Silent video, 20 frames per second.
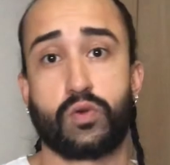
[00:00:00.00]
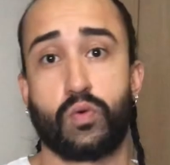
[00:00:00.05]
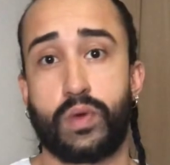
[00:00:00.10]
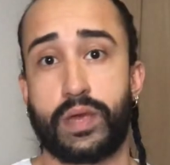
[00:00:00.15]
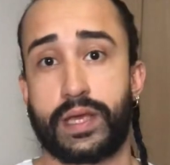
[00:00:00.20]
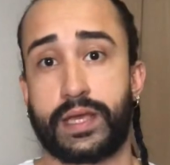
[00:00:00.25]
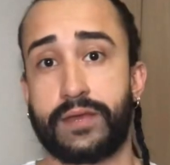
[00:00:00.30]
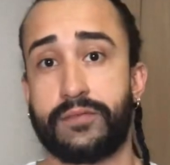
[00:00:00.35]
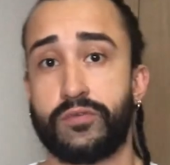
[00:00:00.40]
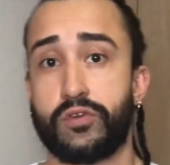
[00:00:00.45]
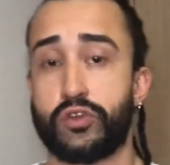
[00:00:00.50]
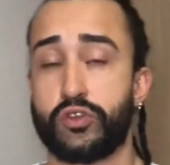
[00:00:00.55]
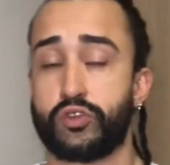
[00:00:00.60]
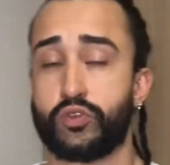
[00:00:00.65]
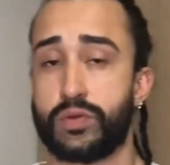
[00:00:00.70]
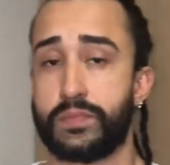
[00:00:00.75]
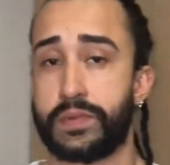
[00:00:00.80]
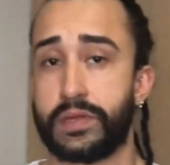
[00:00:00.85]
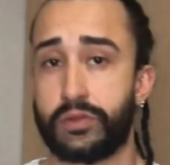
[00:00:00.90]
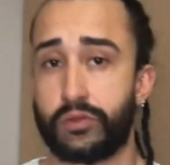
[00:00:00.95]
a week if you're
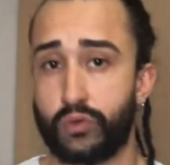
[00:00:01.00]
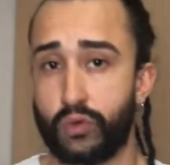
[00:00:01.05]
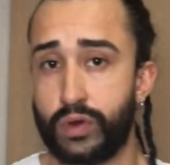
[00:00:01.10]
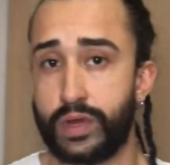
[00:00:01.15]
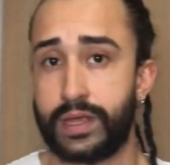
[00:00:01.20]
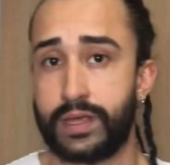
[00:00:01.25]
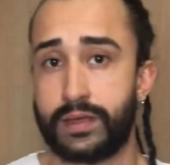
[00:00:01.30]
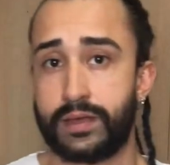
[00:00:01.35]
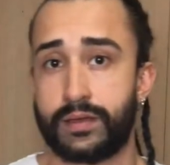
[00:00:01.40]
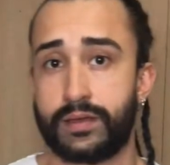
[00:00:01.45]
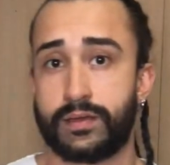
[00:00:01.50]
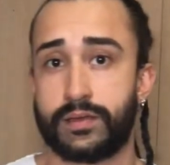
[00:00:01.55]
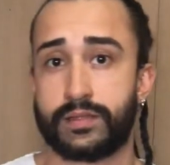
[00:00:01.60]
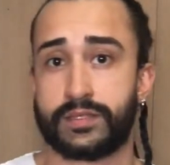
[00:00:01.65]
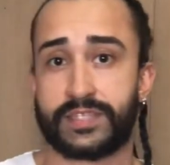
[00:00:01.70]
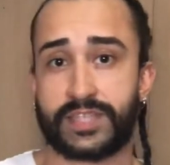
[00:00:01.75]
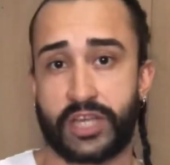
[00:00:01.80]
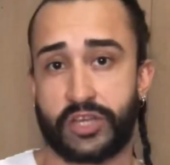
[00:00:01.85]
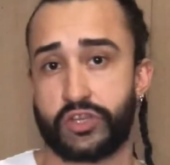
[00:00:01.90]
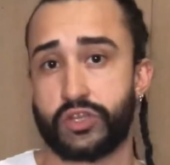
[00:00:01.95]
swimming three
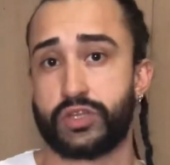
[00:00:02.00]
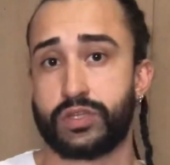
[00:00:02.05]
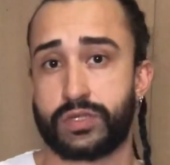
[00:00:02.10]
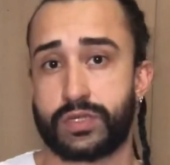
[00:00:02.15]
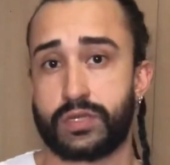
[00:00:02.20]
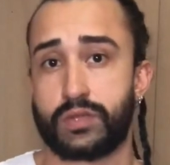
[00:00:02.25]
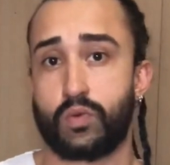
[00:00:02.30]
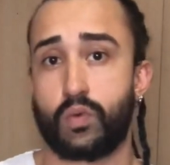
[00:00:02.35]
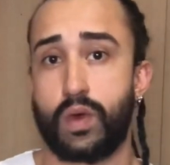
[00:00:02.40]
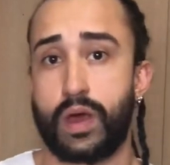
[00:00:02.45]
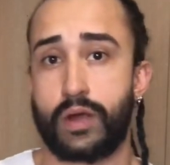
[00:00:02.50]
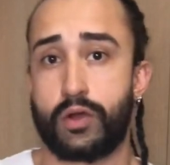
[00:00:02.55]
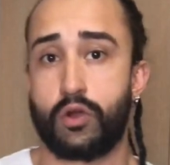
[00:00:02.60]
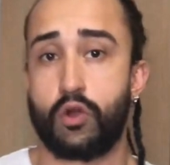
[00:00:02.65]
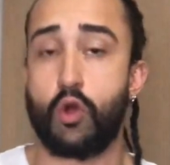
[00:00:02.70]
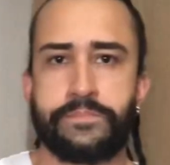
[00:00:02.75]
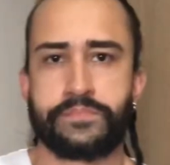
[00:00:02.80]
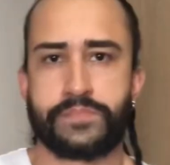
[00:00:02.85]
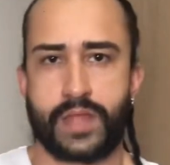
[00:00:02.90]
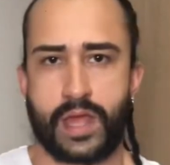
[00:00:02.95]
sessions in the water.